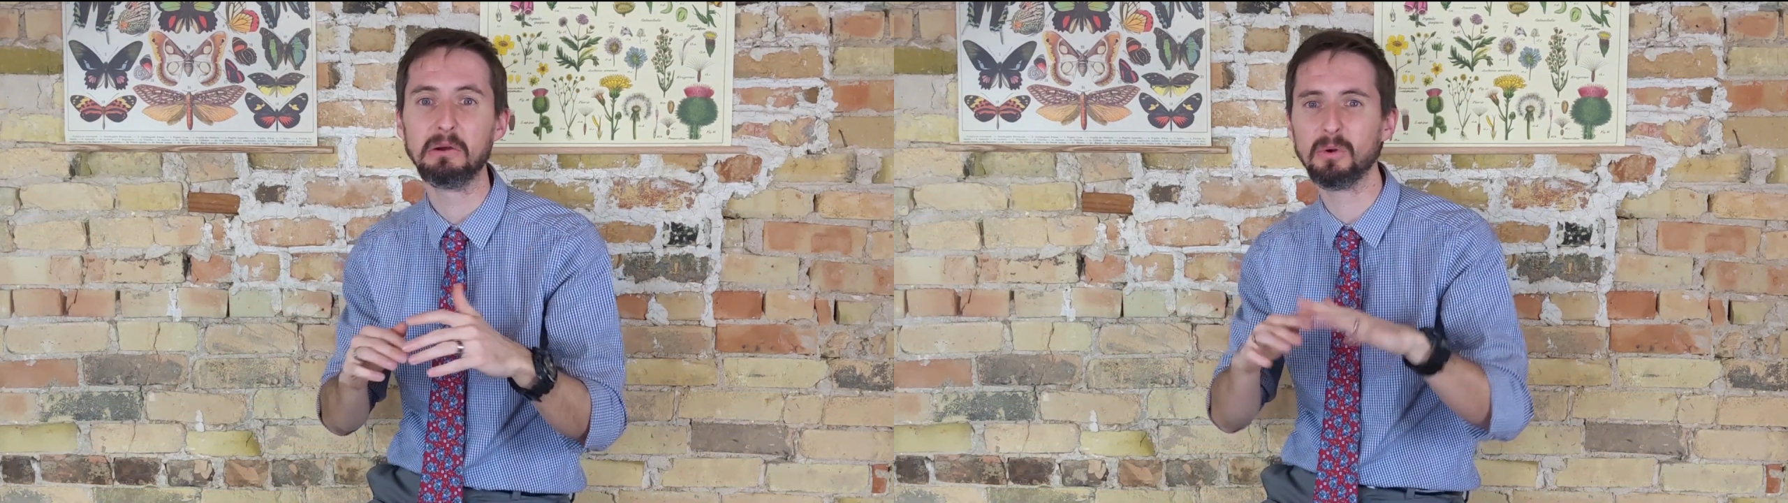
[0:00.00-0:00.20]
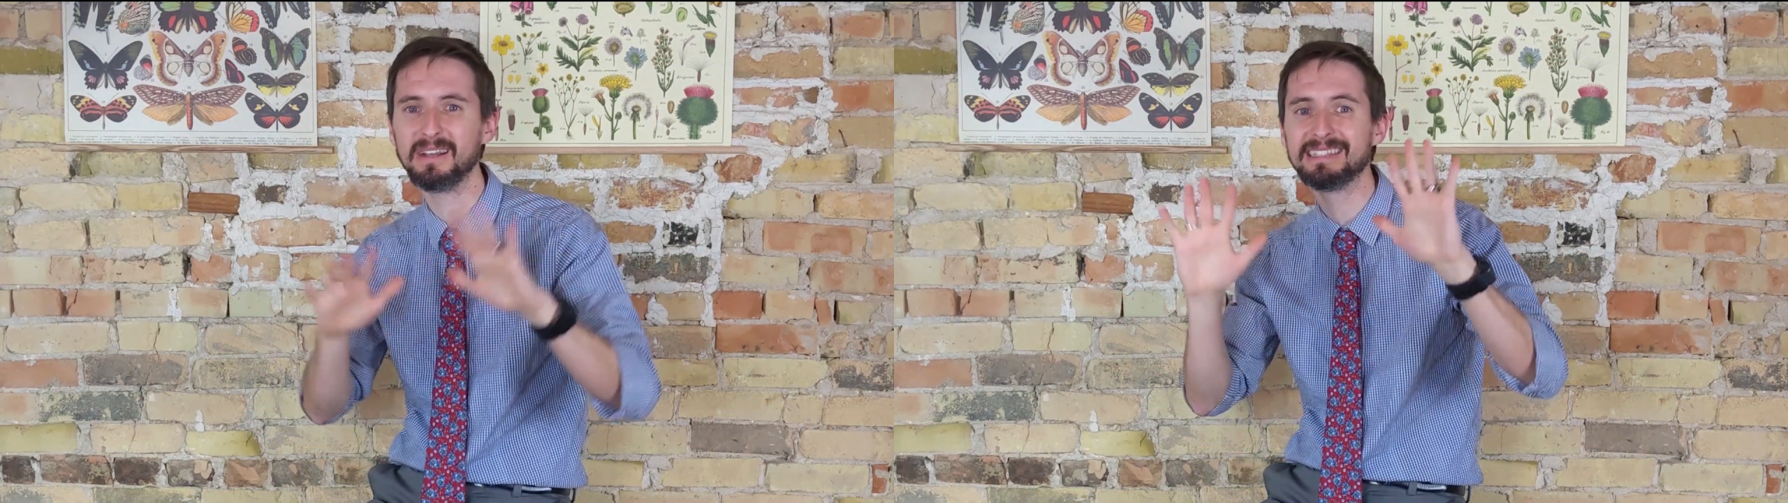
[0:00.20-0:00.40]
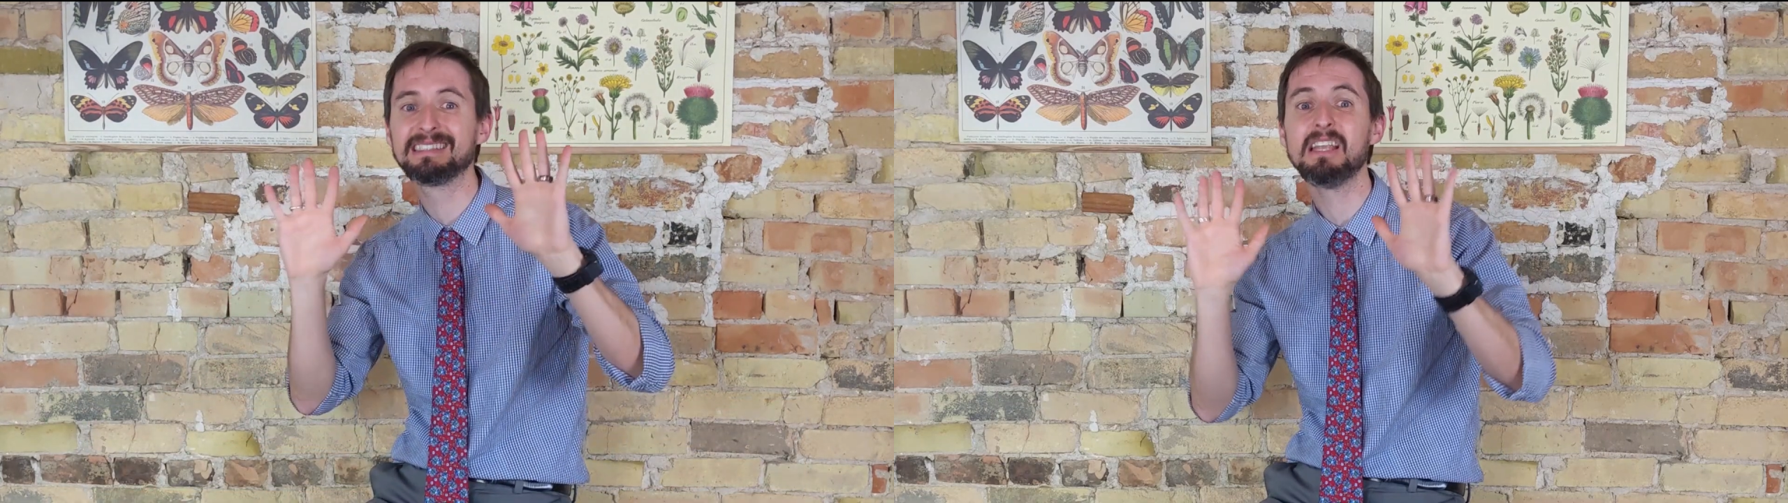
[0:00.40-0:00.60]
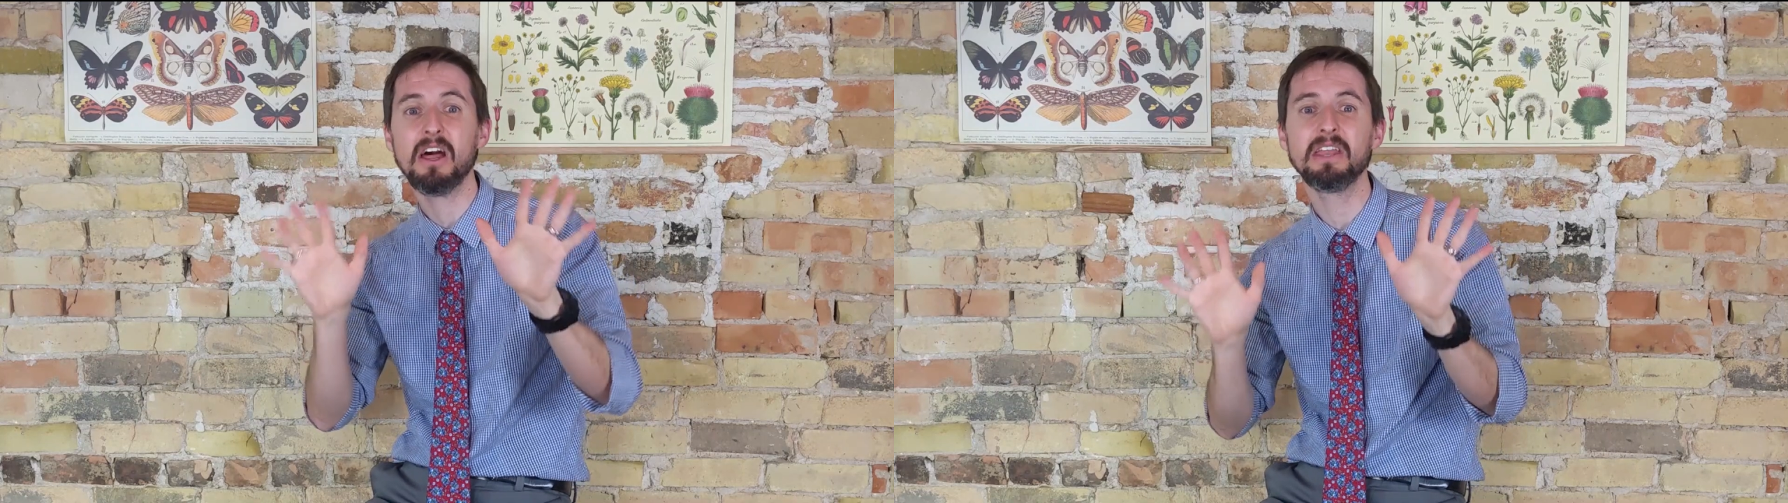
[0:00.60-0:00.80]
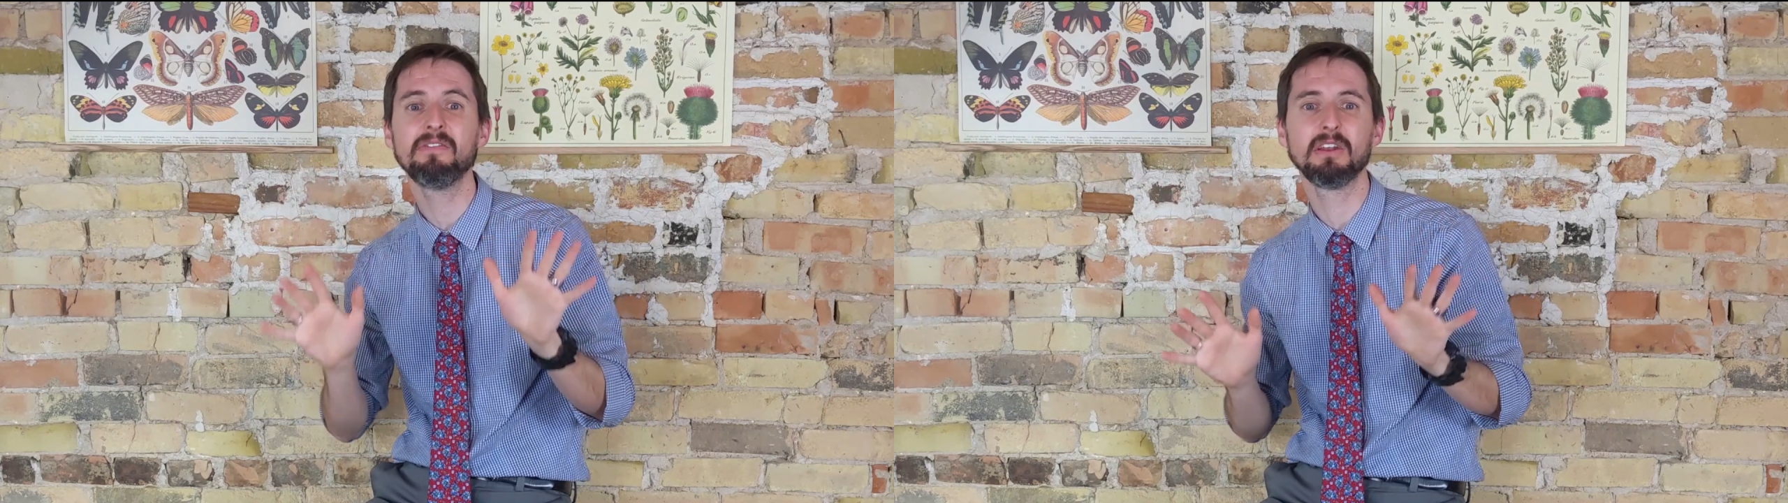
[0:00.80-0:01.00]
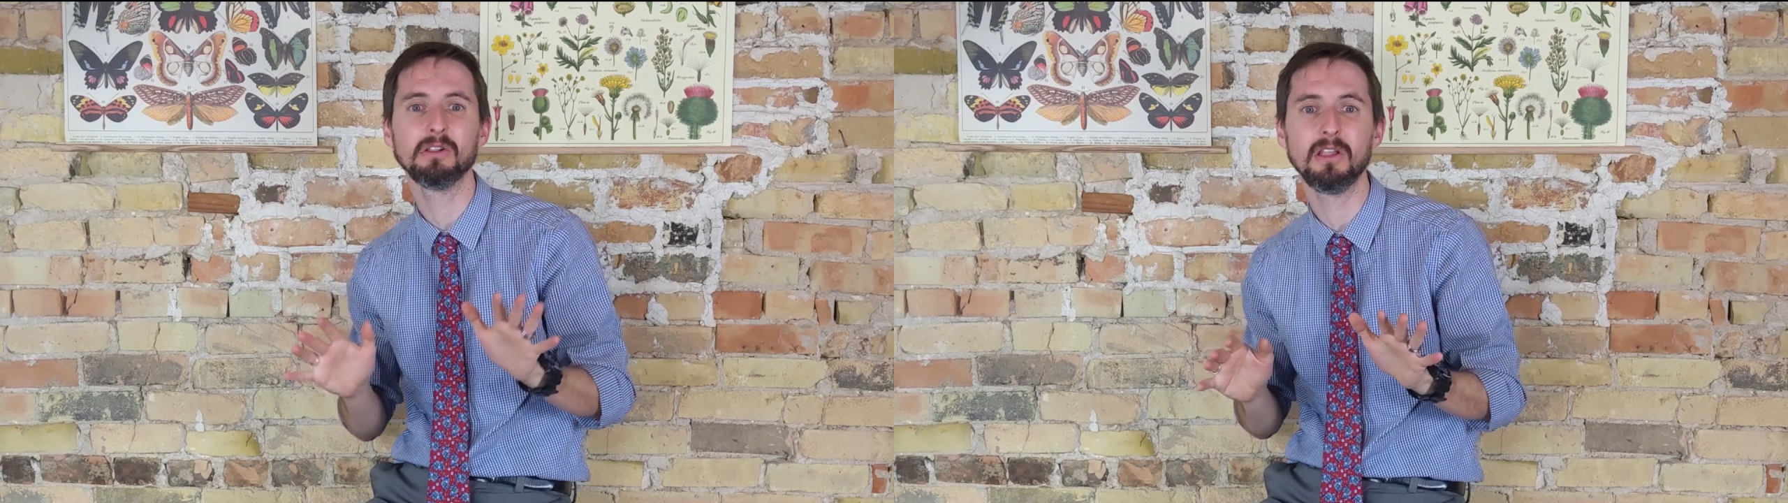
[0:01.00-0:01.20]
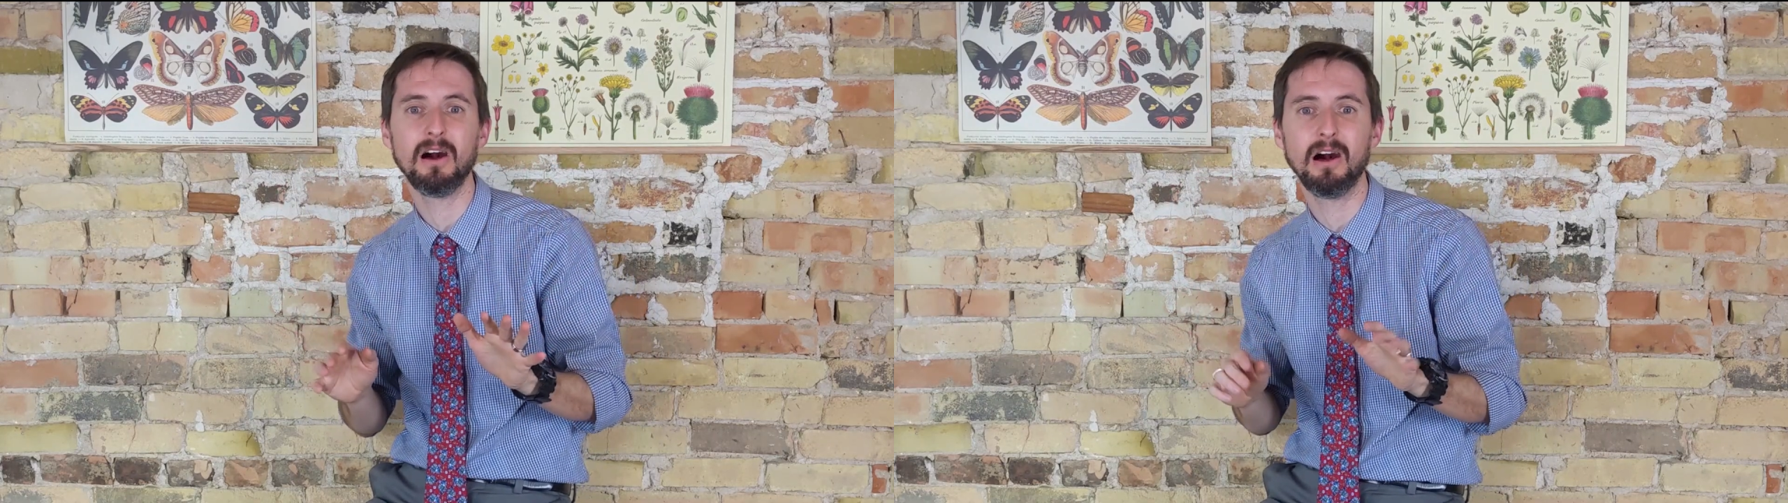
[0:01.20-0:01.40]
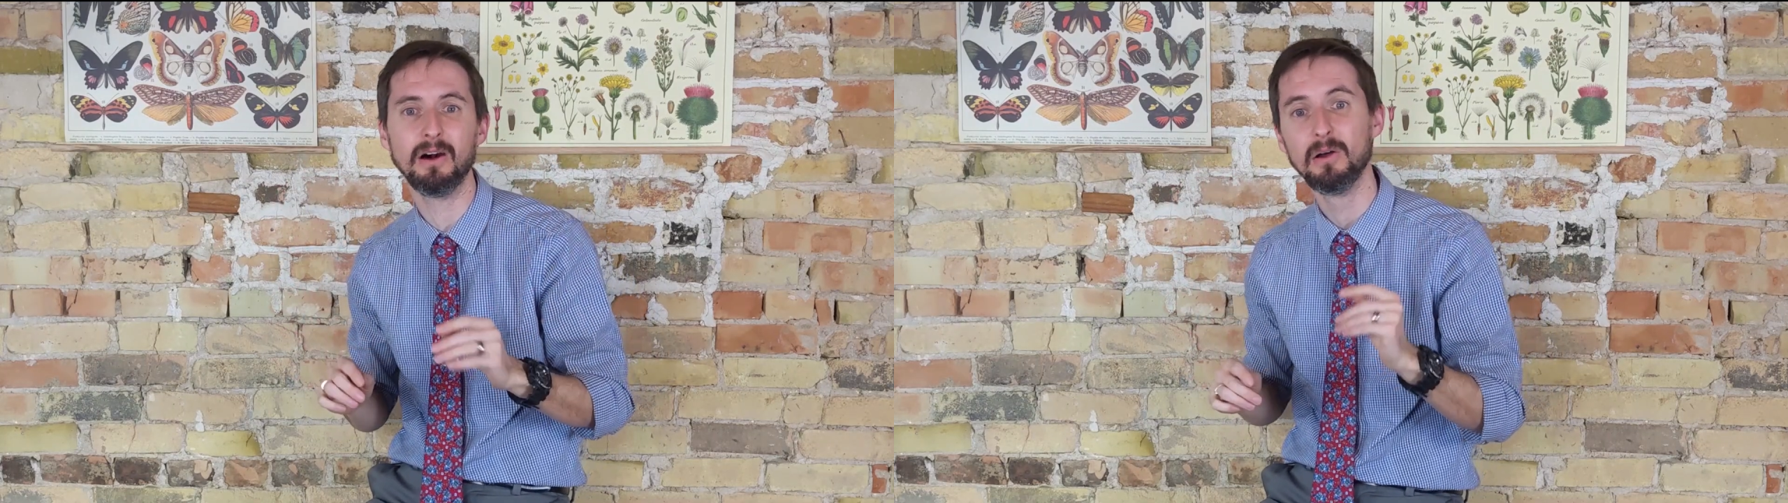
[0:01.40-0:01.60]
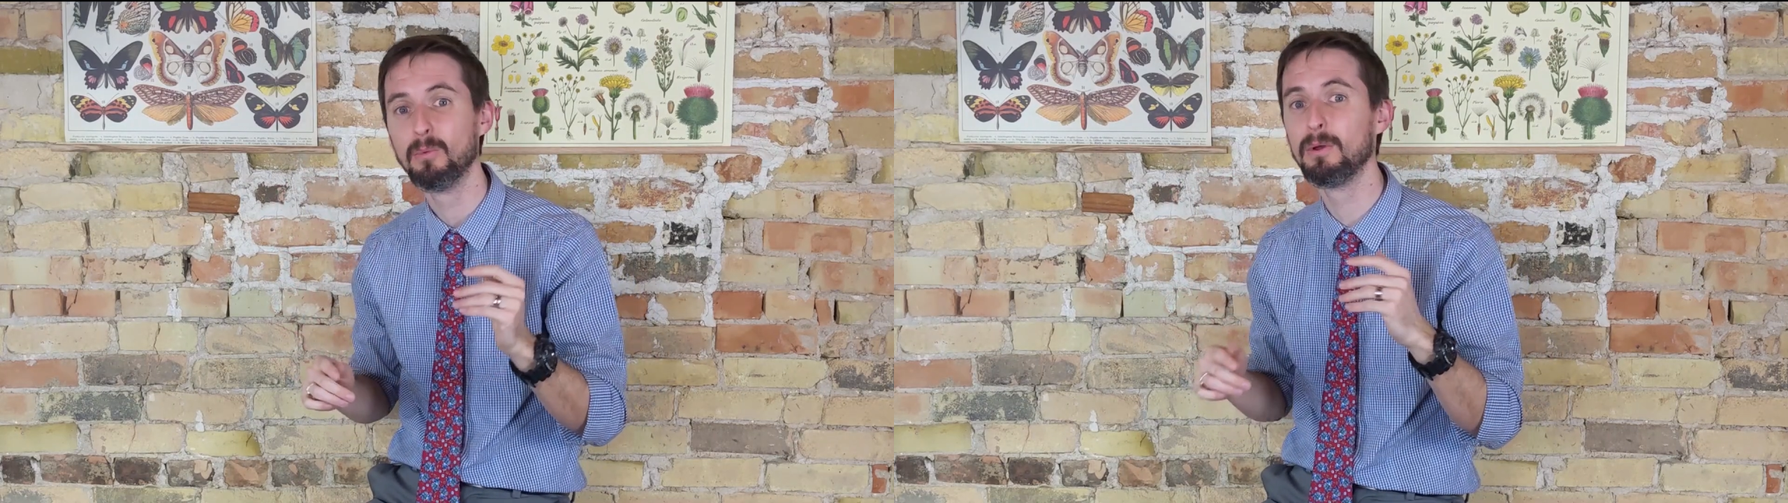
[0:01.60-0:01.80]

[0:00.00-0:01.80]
or it's not even a law